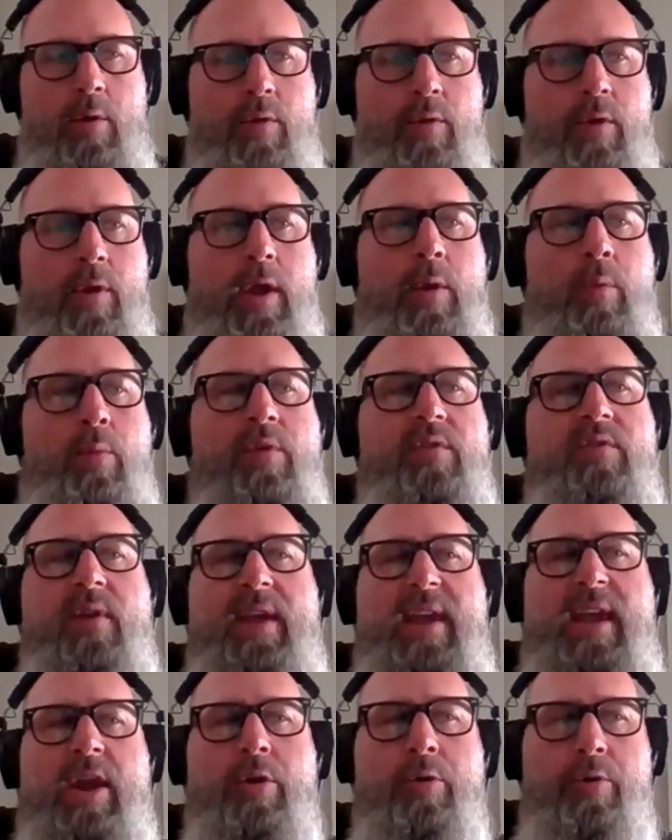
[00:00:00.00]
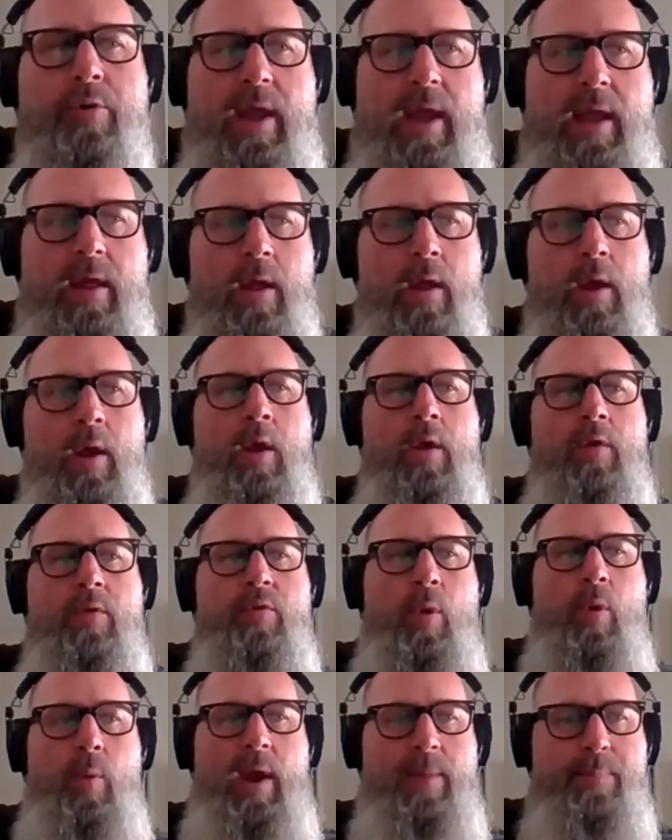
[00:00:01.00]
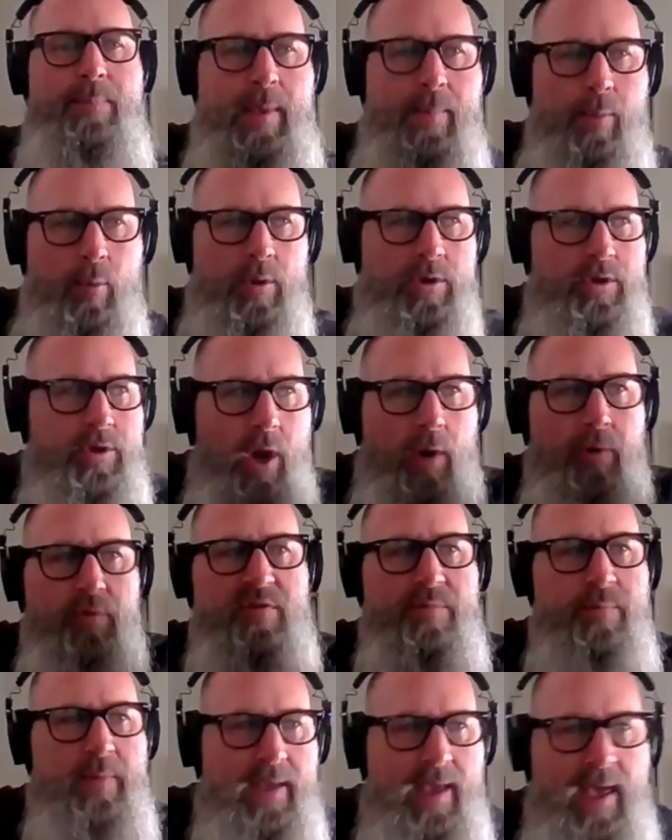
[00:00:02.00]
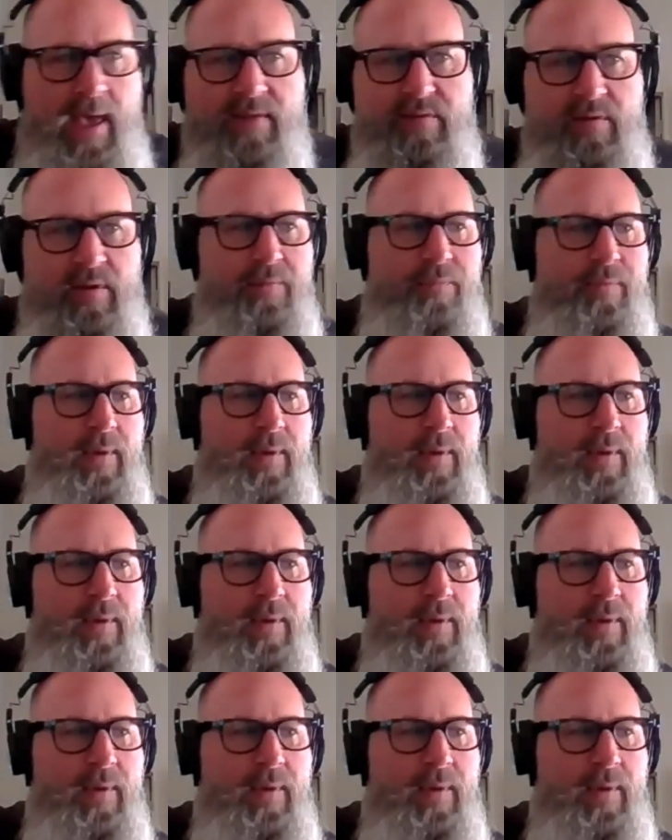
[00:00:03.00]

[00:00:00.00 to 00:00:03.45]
it was eerie the way people would ghost me, as if